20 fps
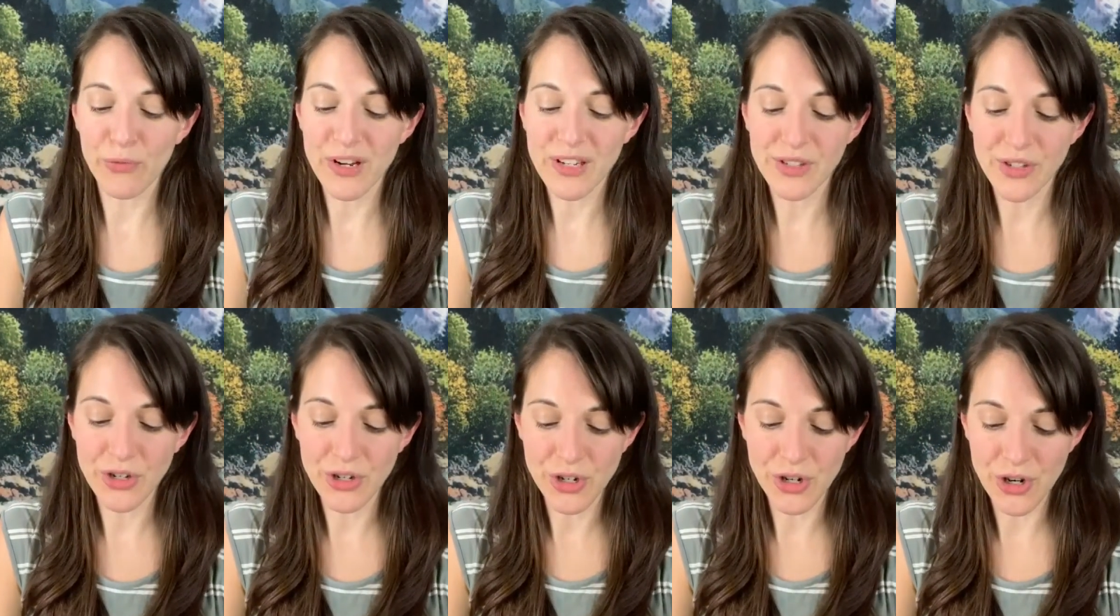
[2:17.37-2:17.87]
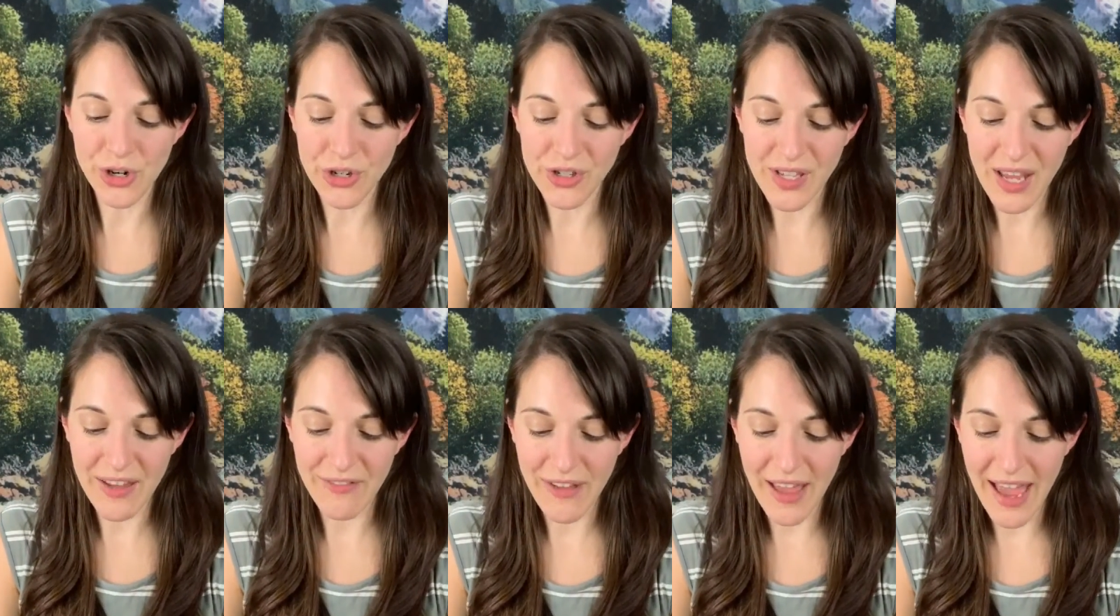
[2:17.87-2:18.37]

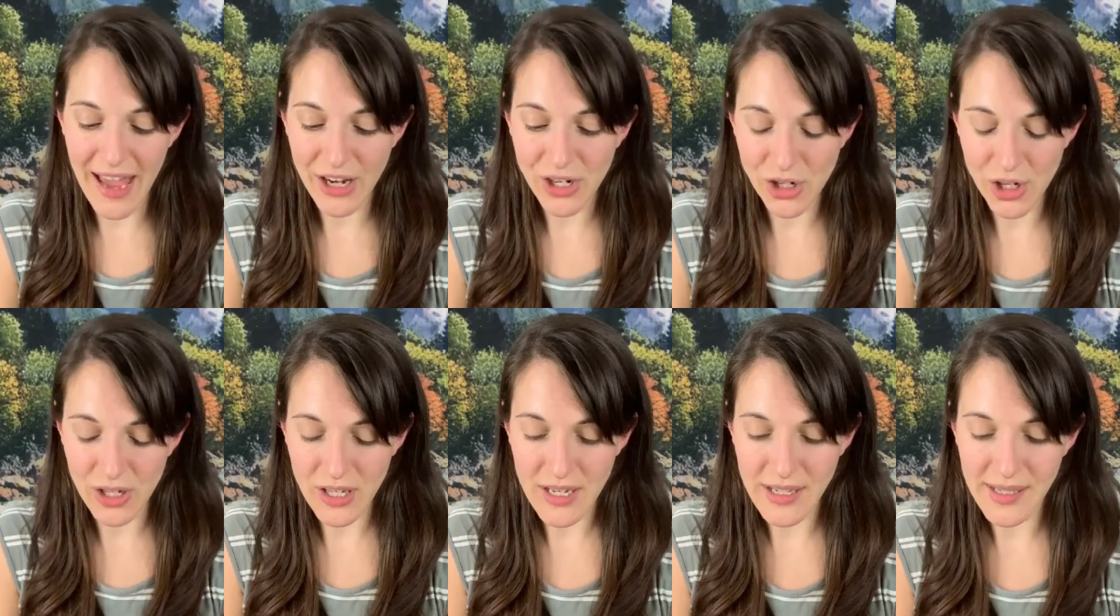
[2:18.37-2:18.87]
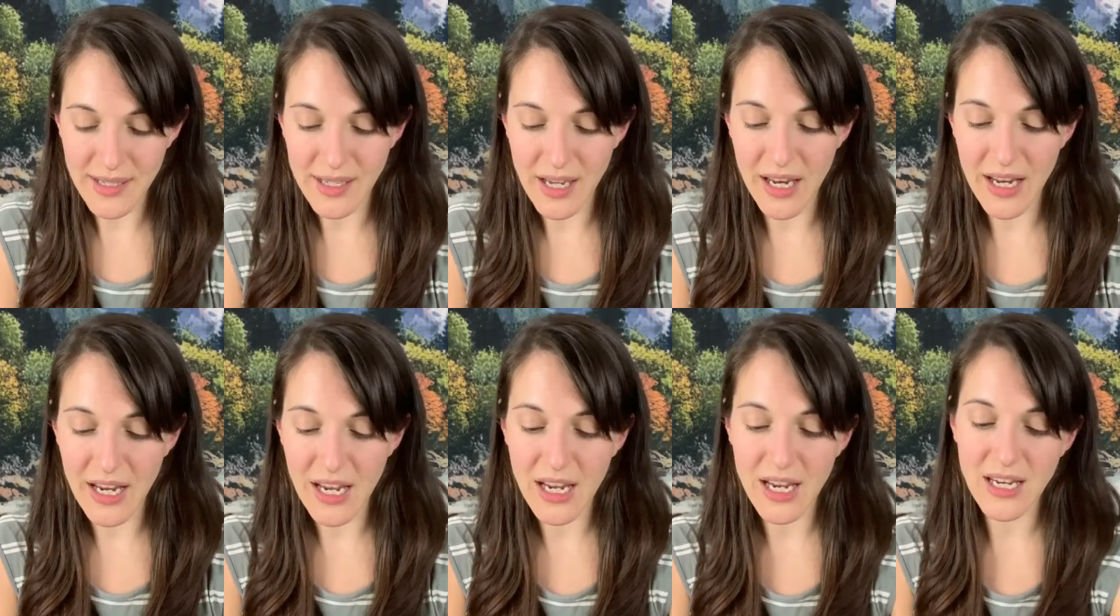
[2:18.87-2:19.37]
researchers have actually
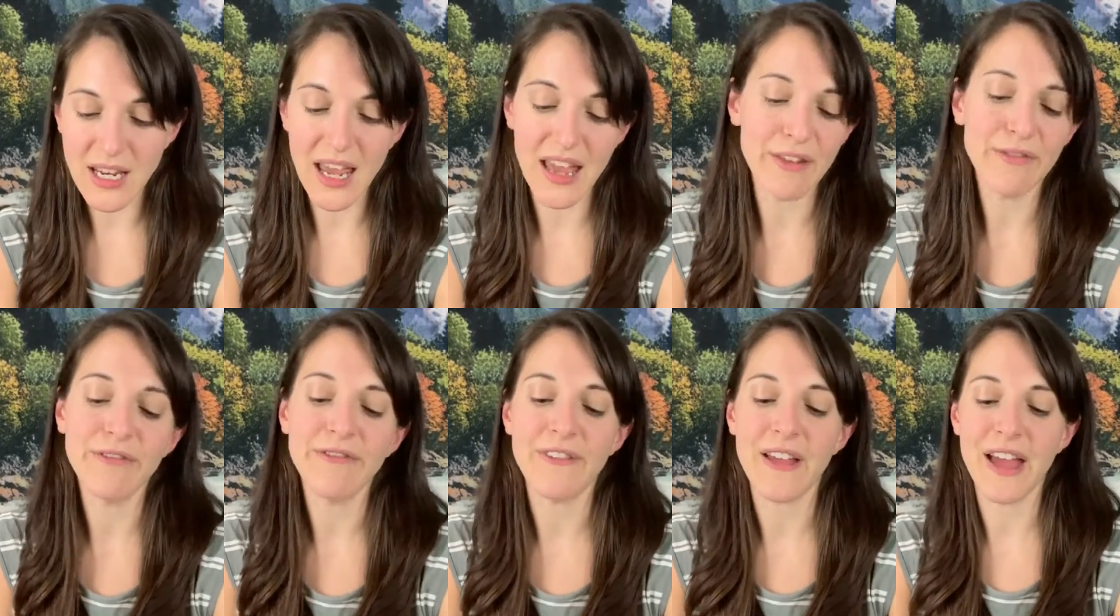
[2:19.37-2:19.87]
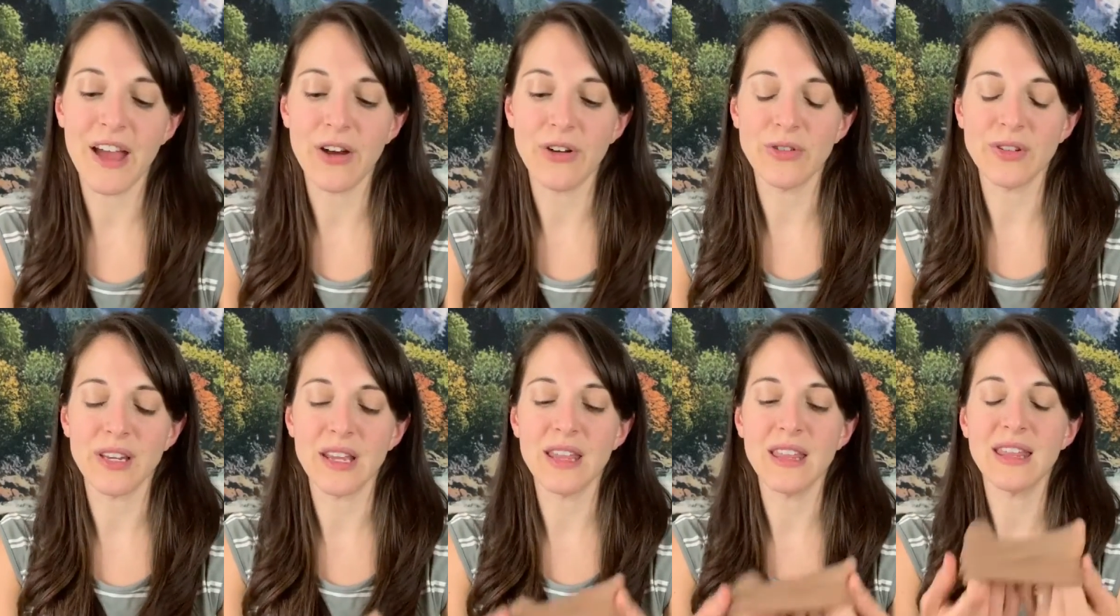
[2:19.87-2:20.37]
studied and
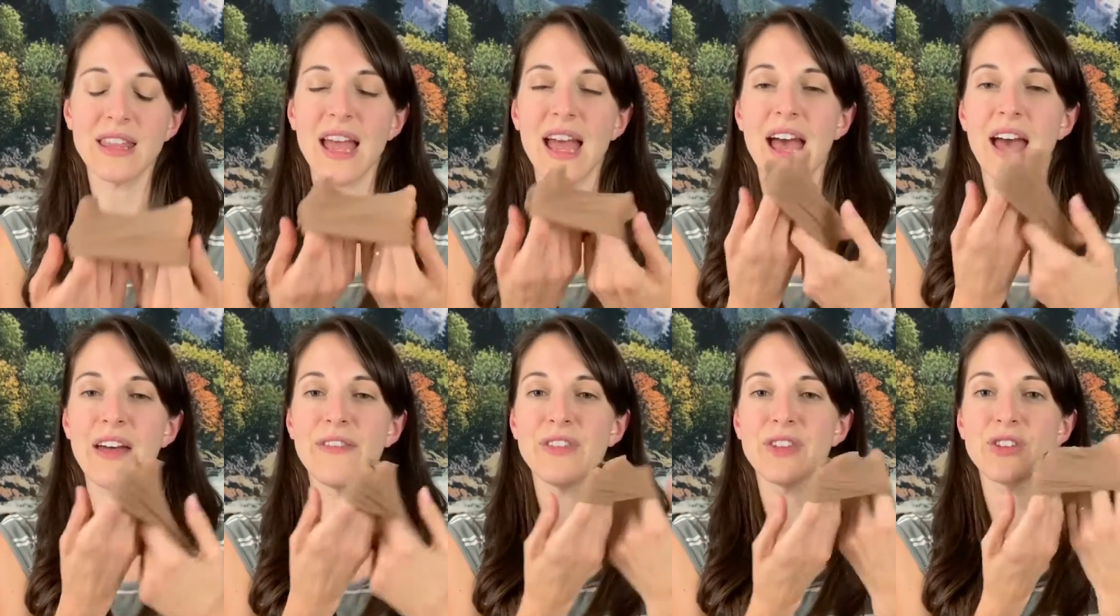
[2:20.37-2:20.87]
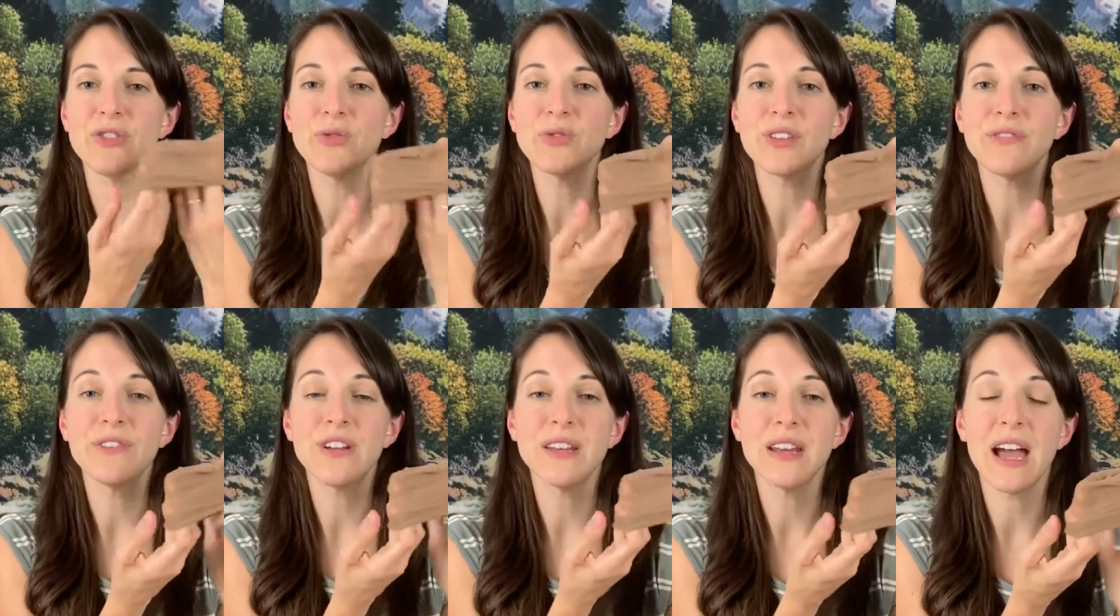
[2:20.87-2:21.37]
found that the use
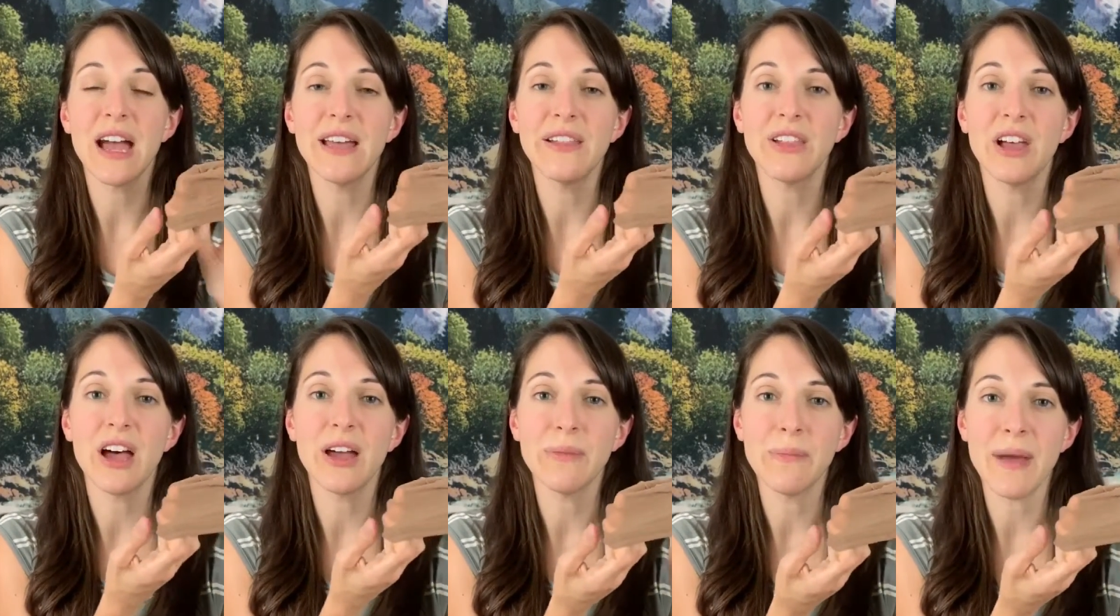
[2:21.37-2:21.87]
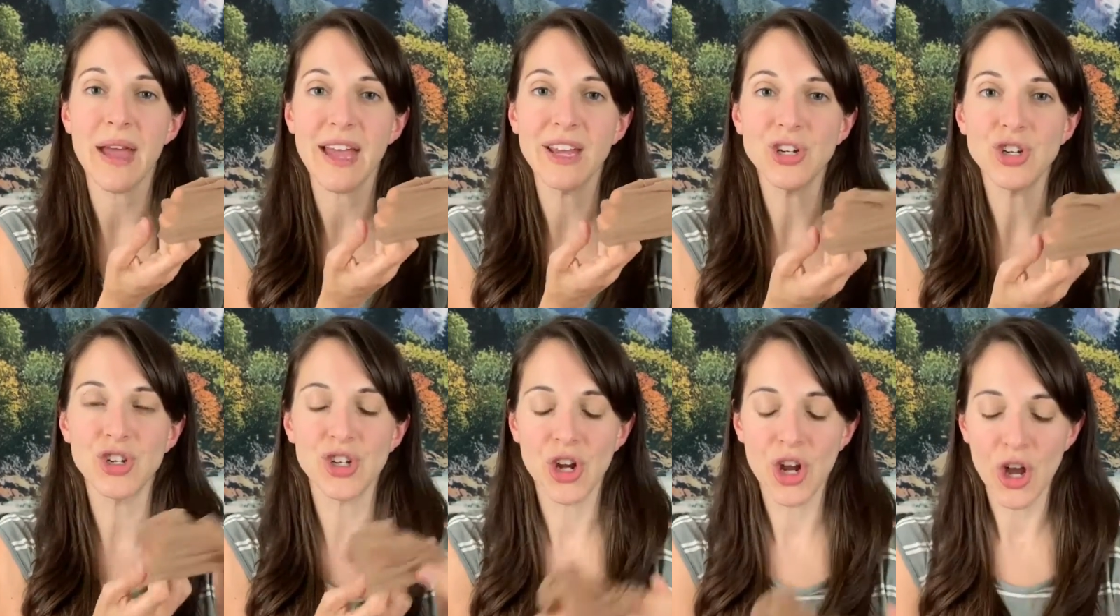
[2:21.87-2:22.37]
of a nylon
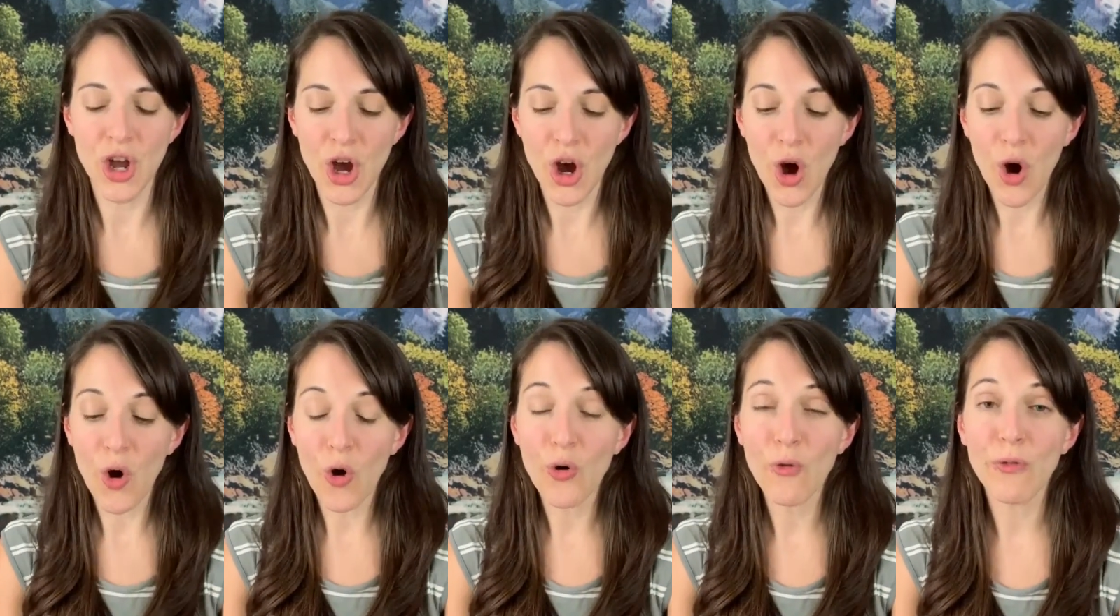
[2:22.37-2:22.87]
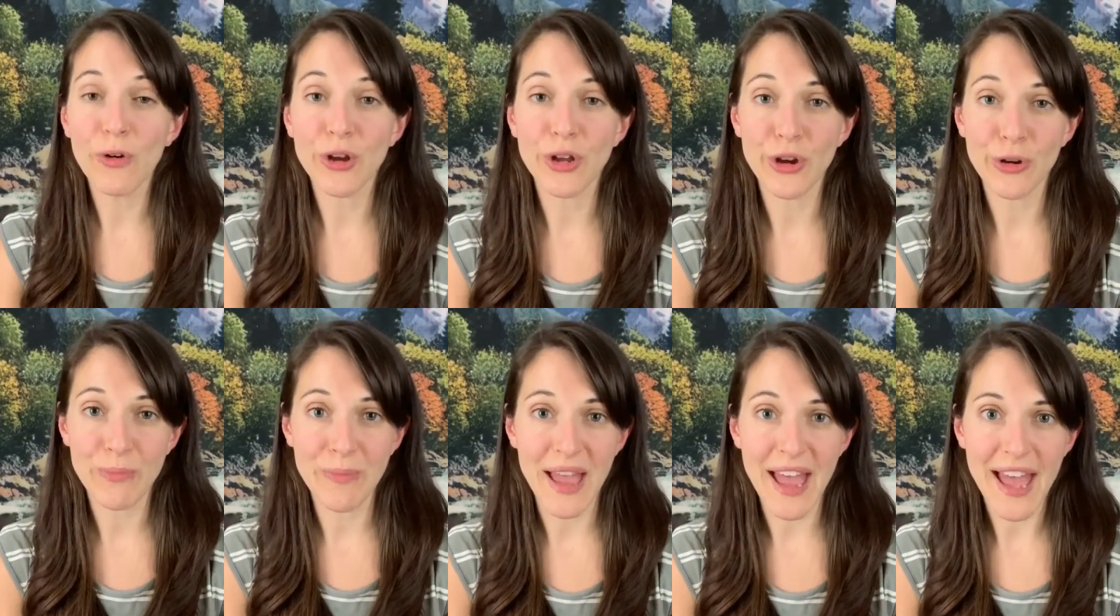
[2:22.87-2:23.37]
mesh over
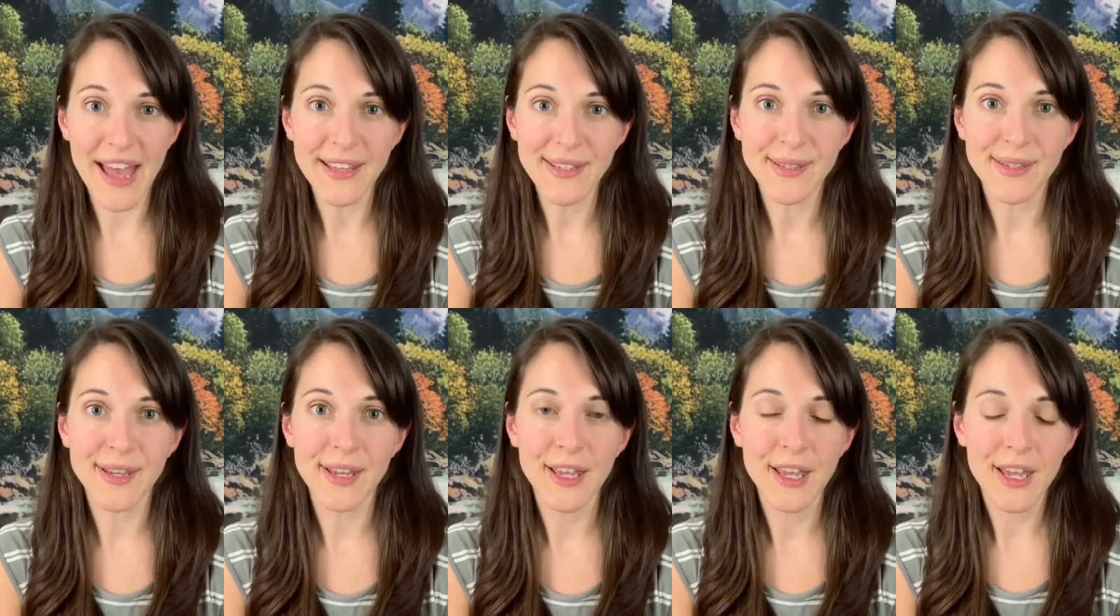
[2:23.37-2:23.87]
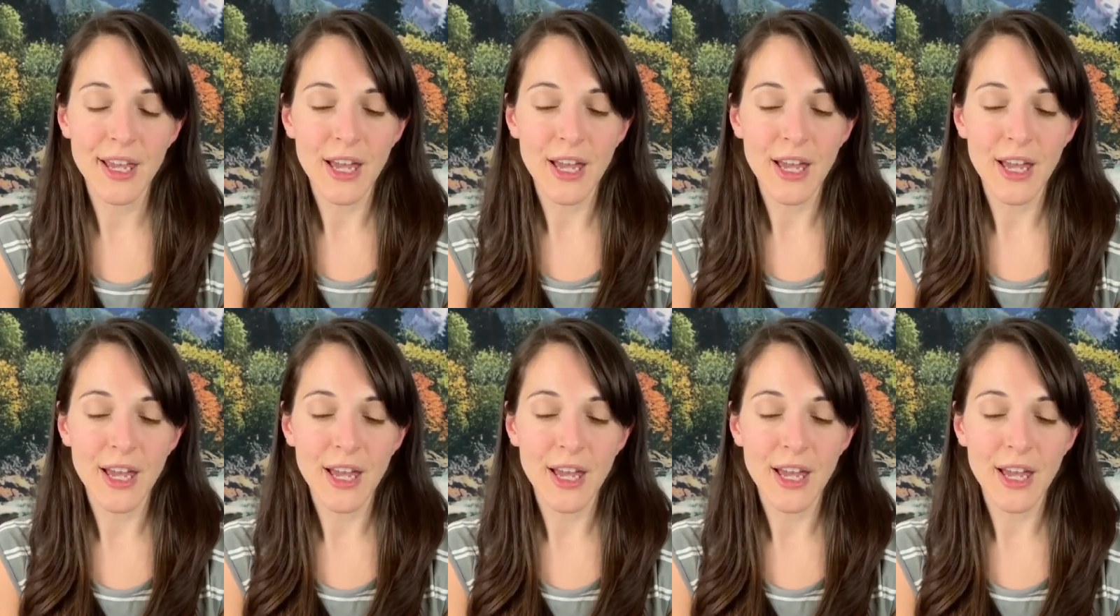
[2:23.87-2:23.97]
your mask